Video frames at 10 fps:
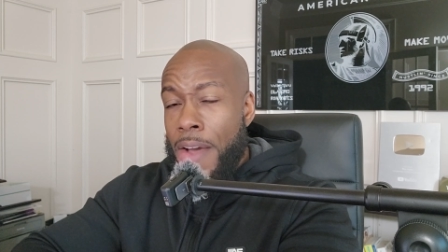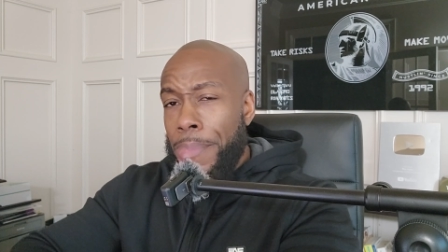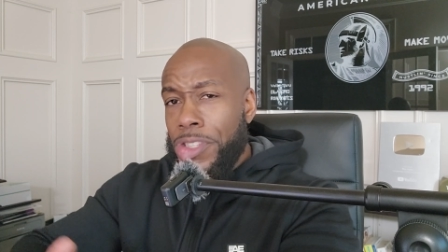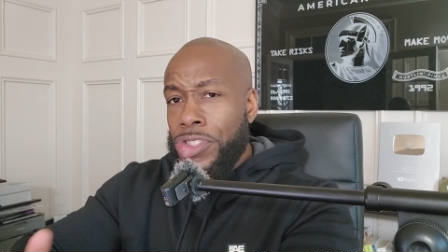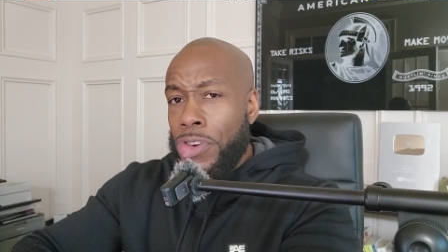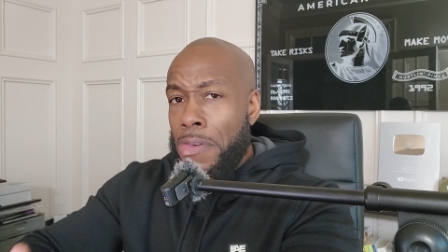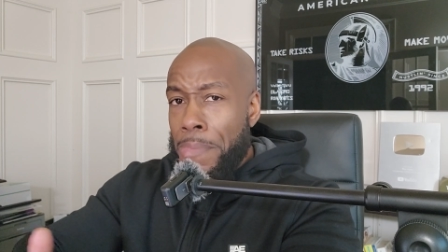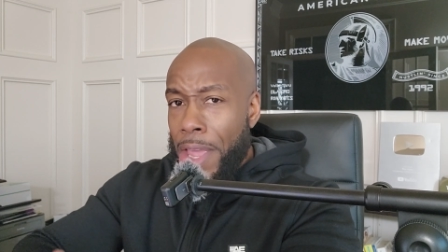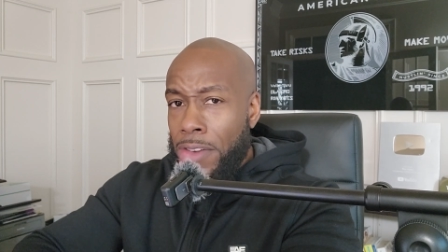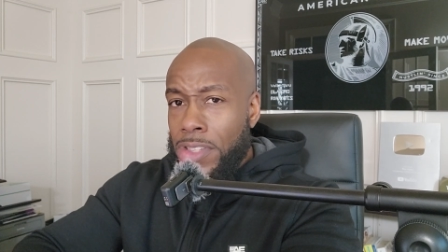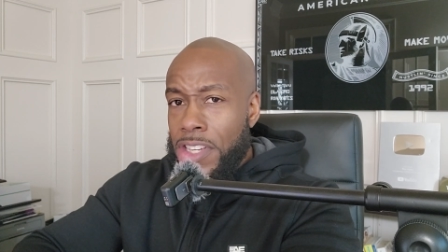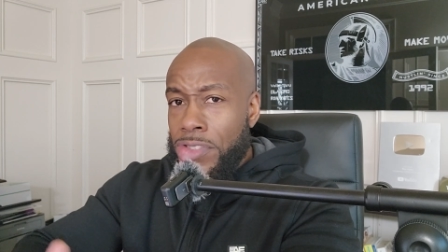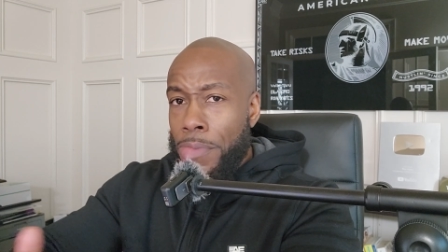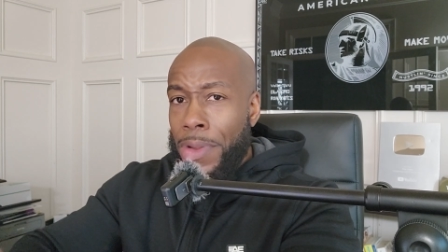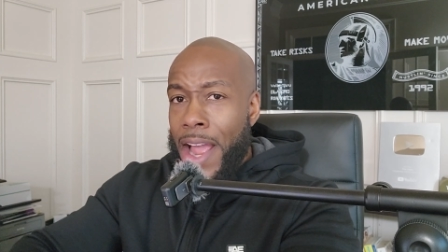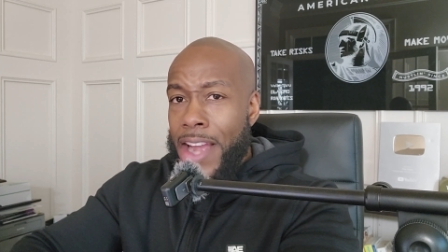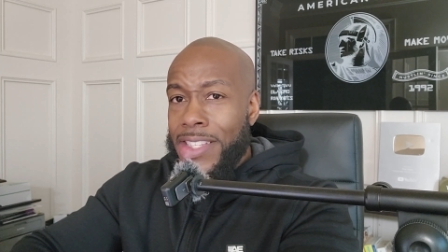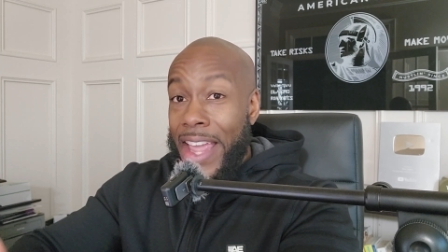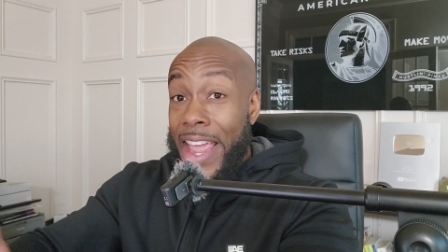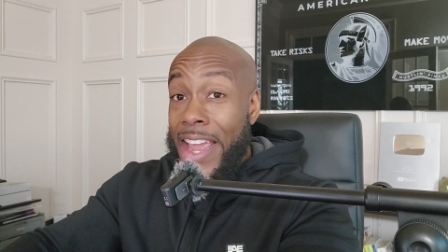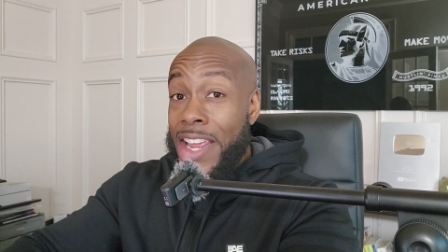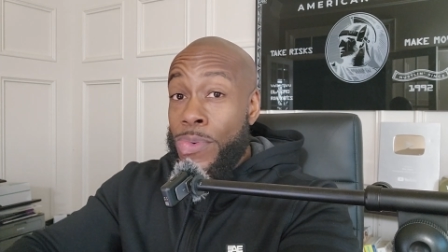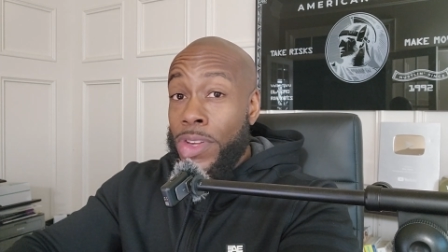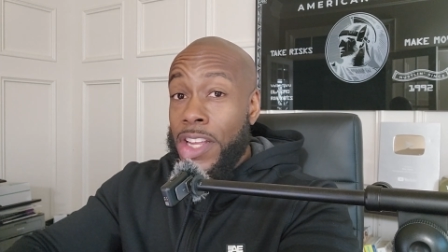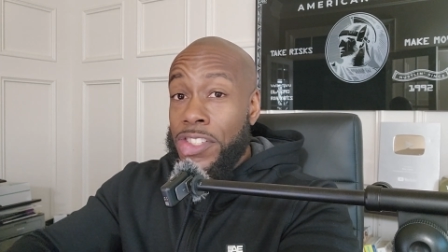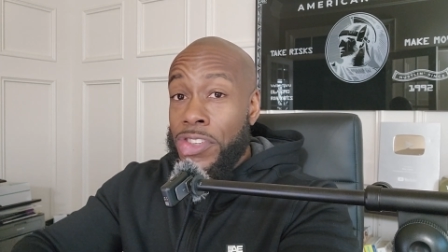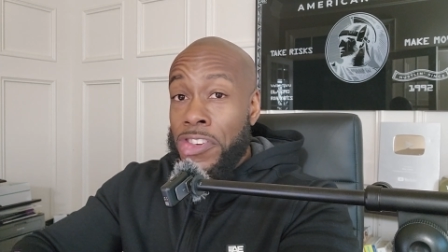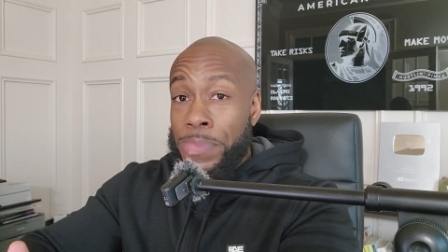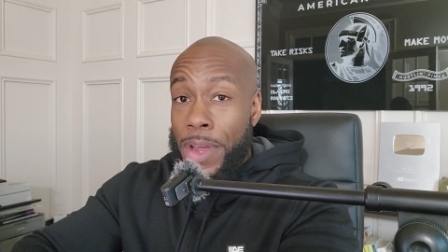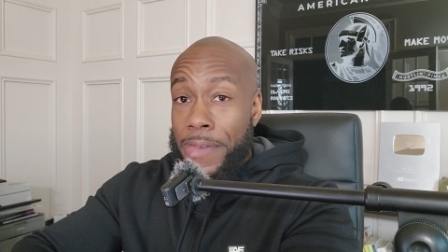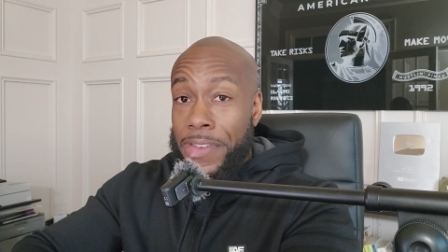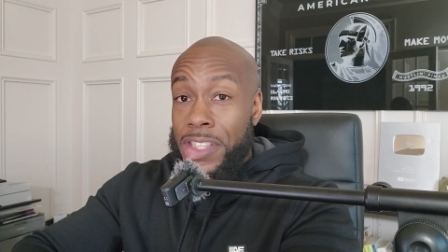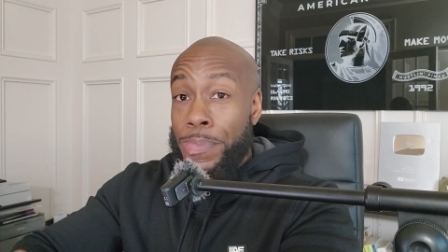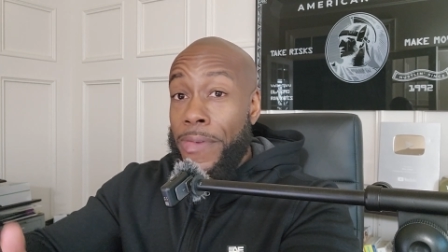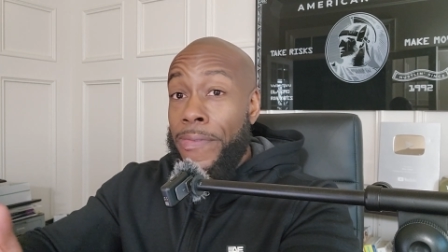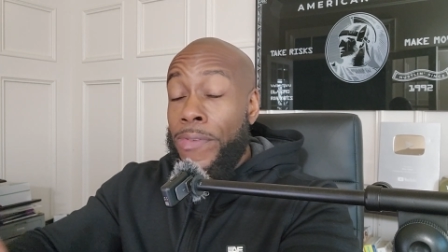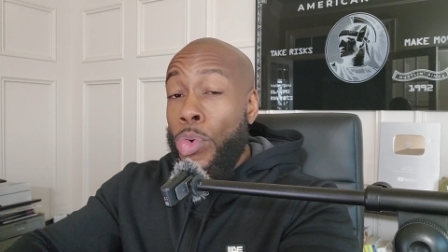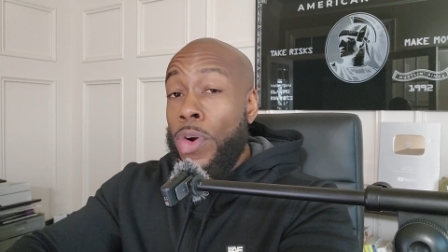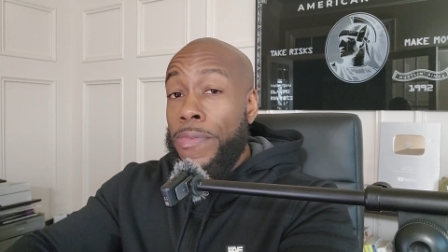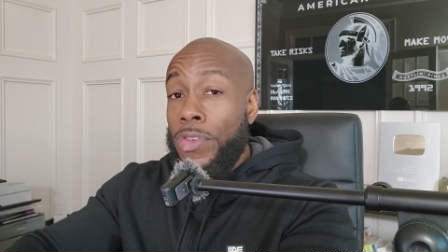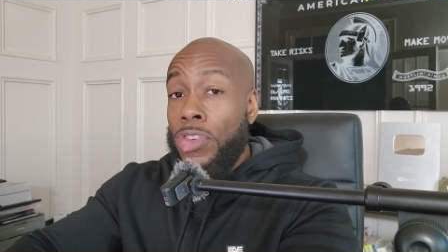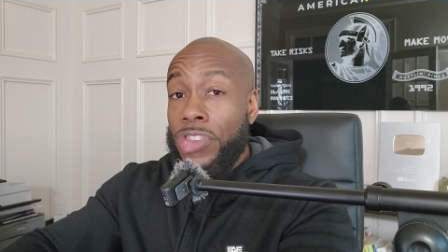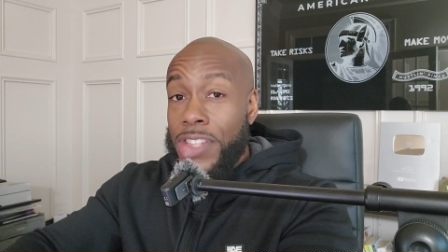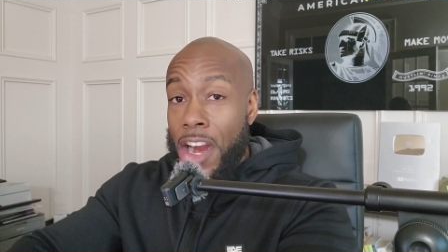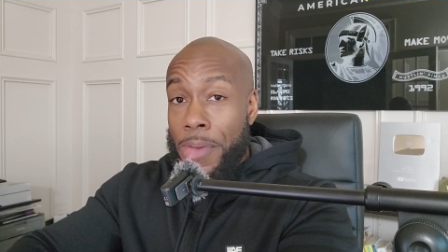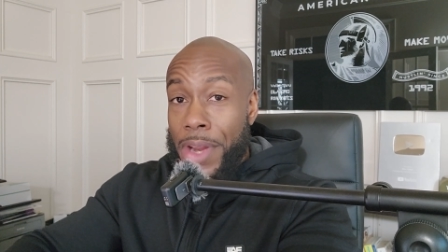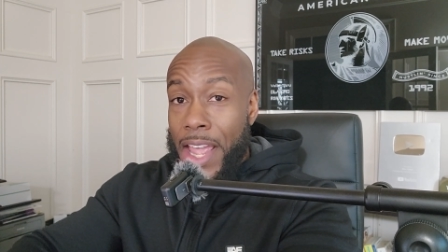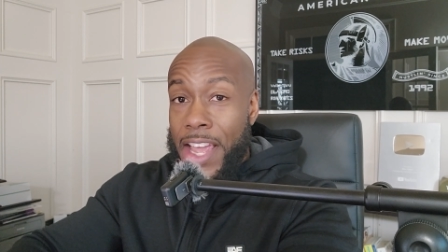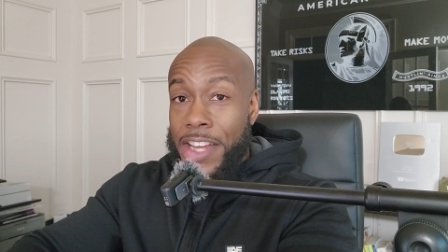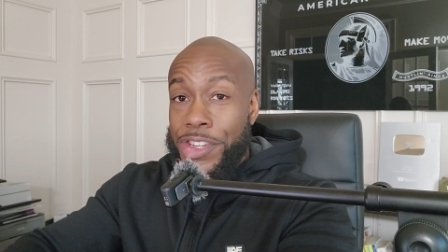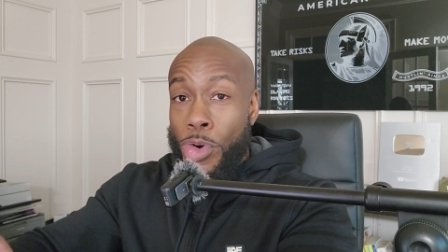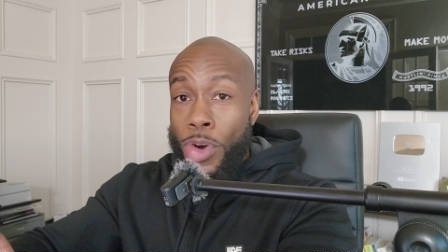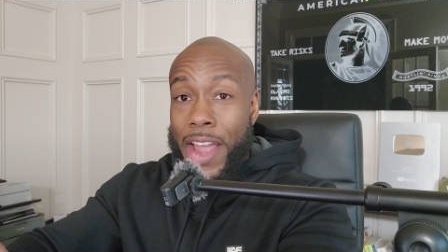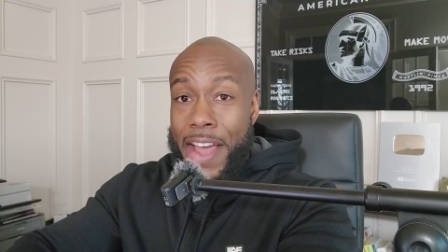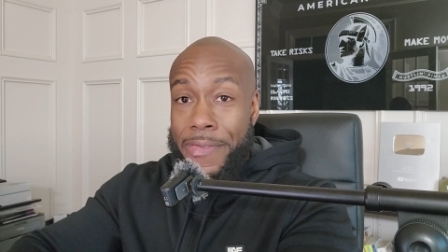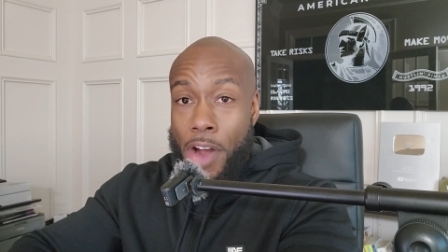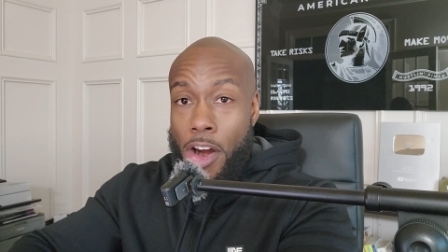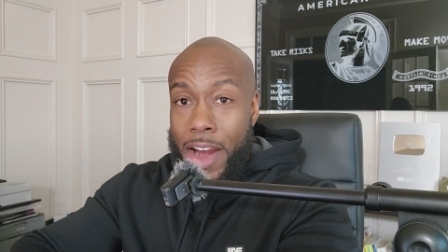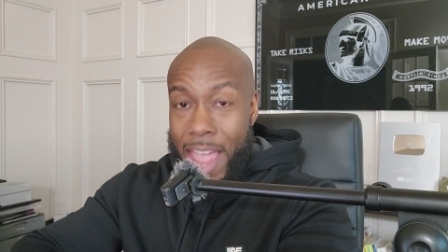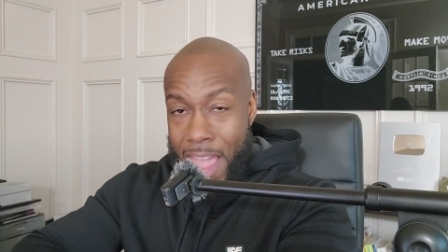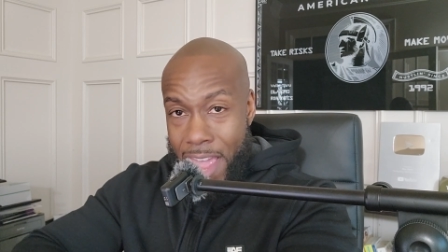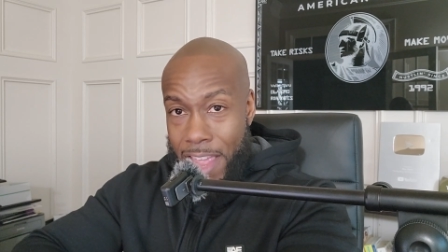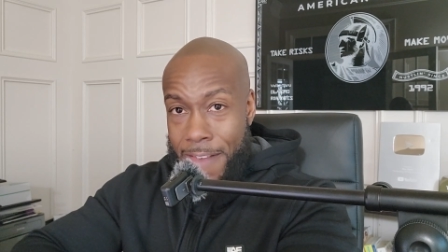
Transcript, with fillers: but certain penalties are applied to anyone that starts benefits before full retirement age or FRA.